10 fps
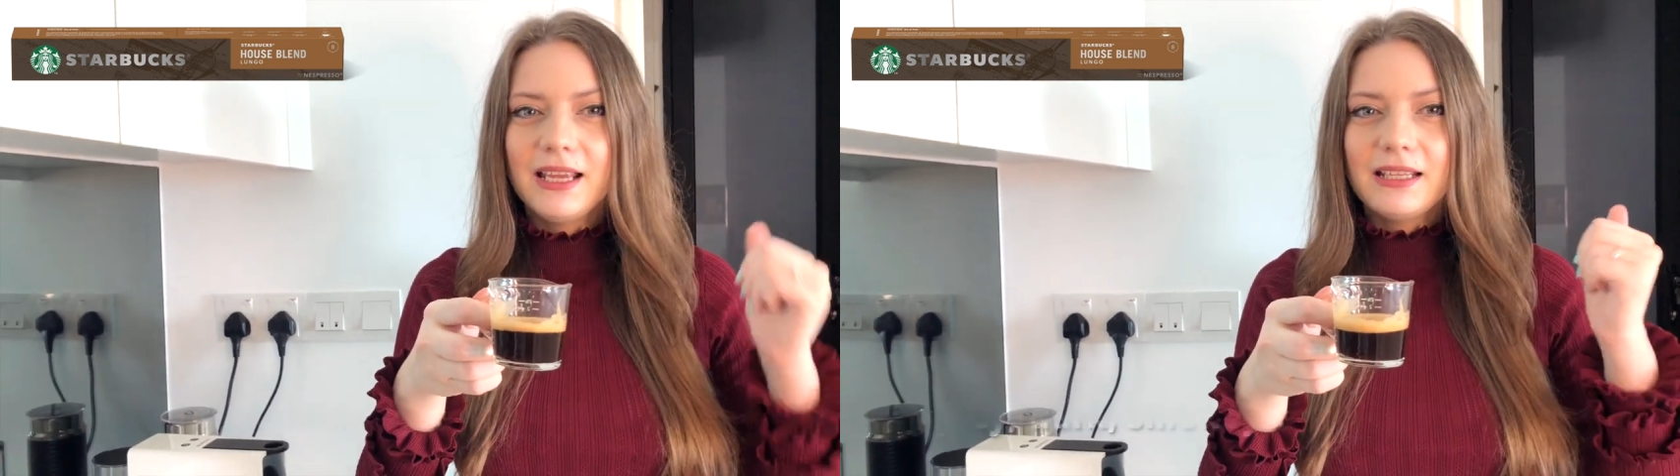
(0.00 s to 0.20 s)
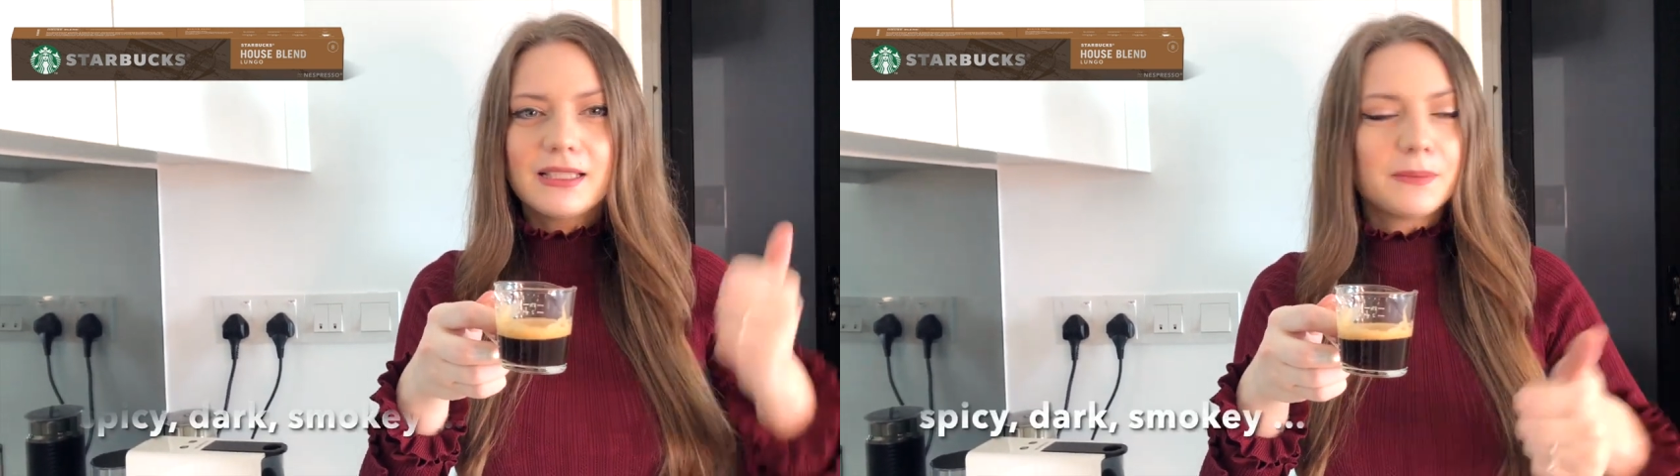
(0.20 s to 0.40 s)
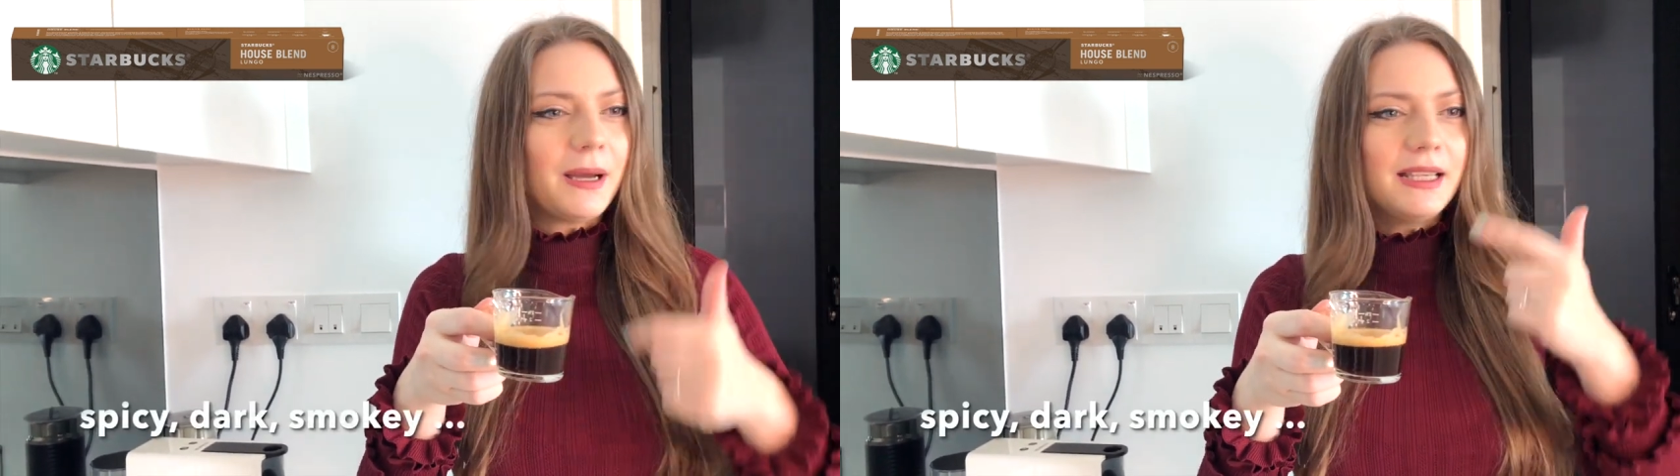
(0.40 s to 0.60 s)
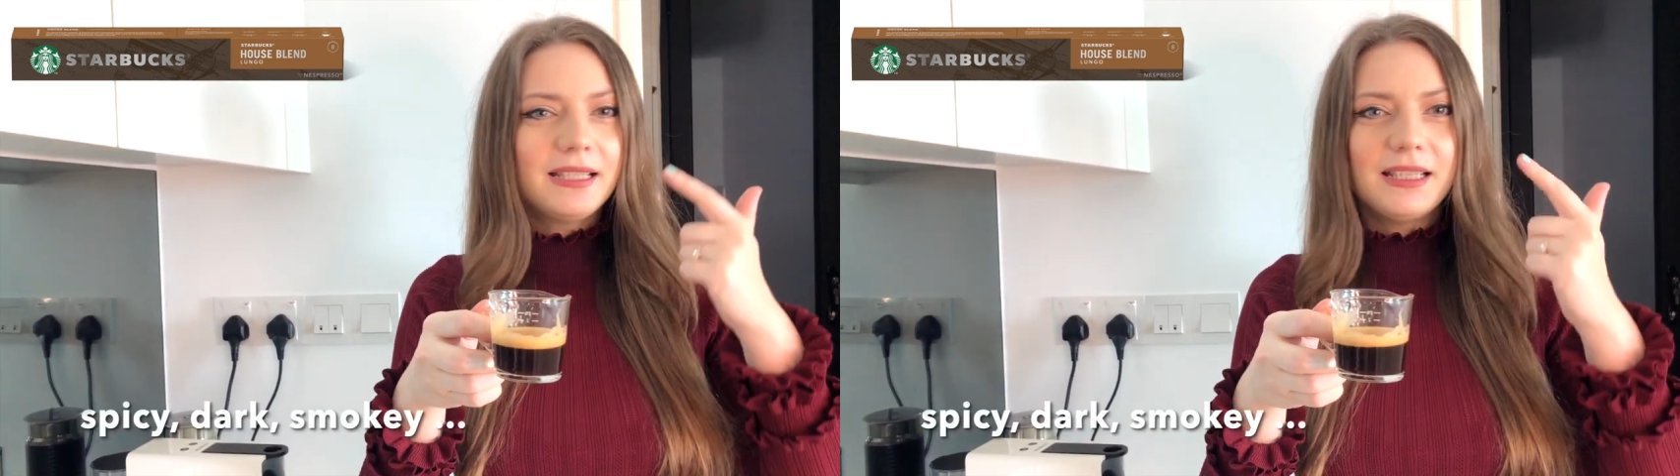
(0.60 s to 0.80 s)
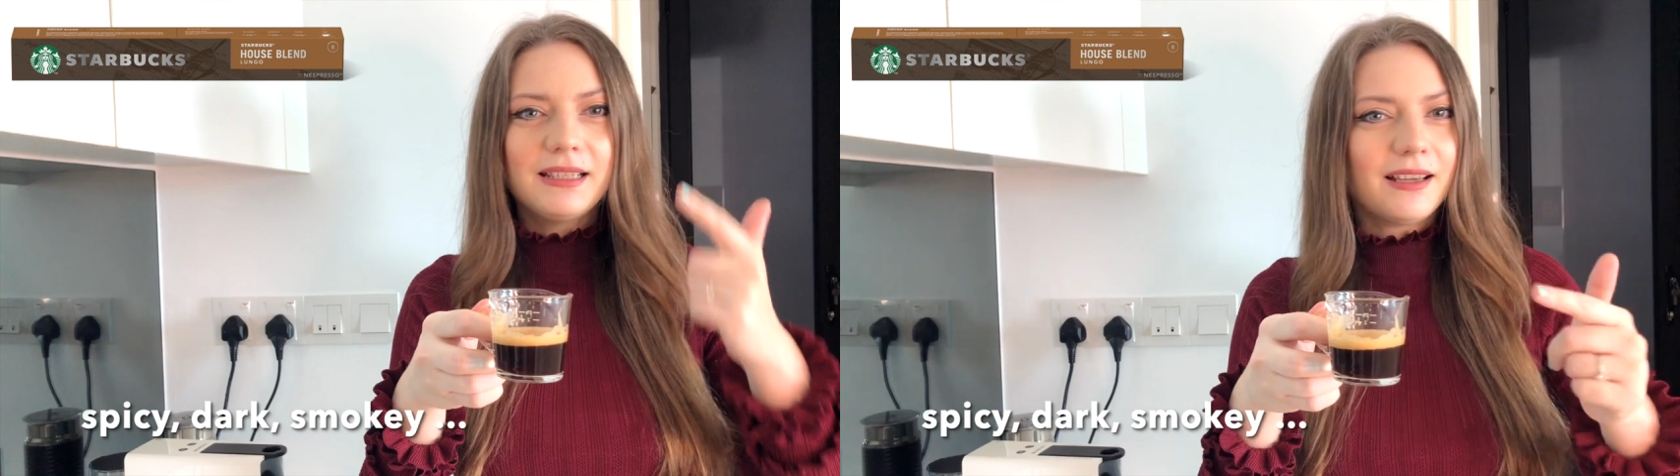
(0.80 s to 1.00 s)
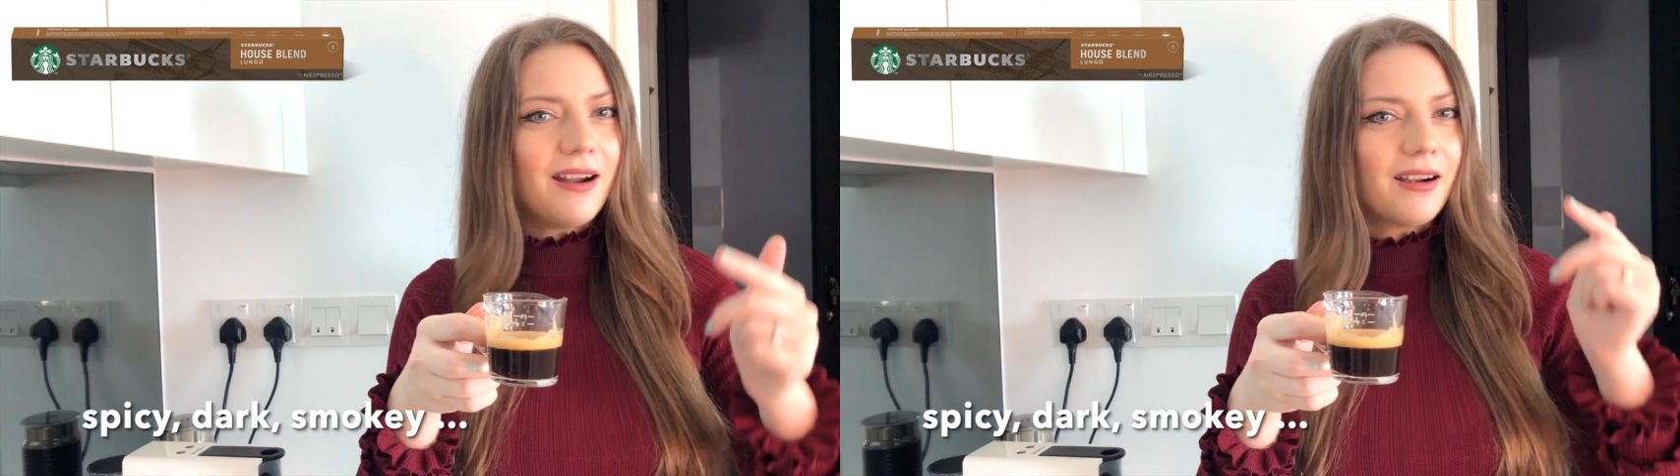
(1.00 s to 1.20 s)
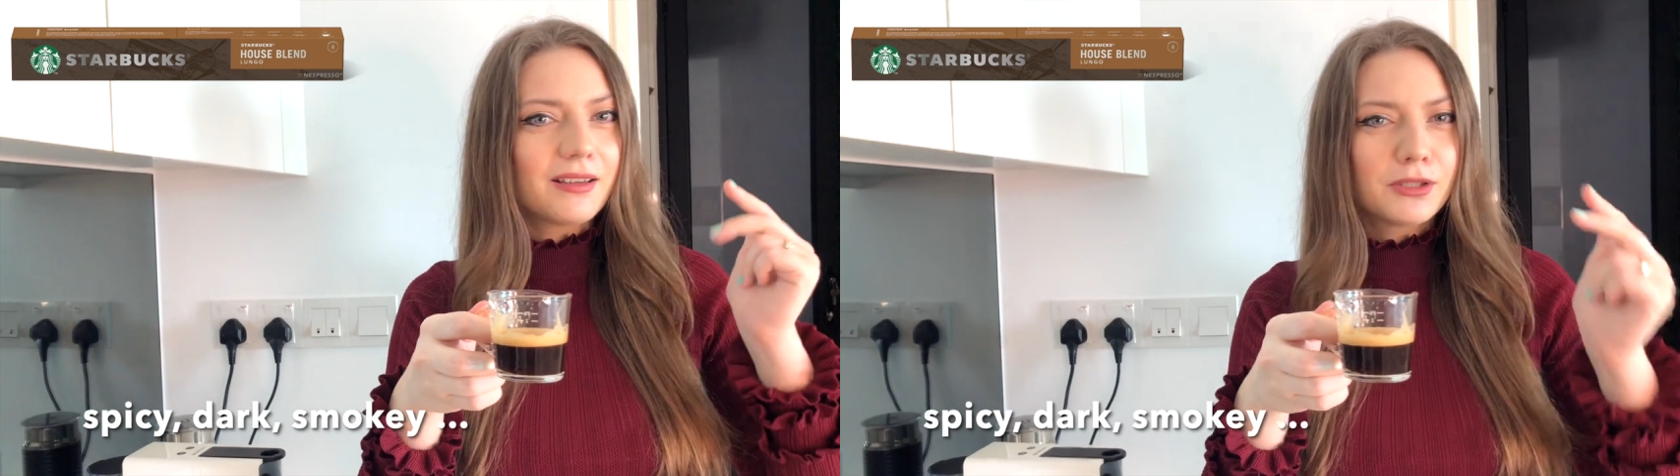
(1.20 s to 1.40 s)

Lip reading: It's spicy, dark,